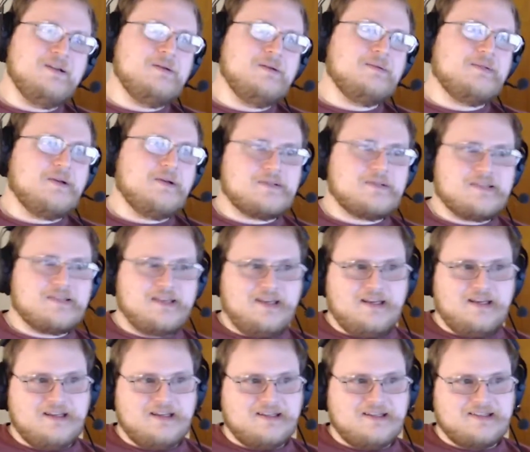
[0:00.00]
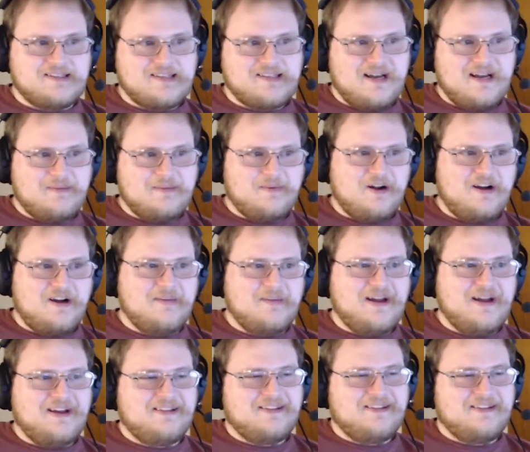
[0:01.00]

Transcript: Those things, I brought them out.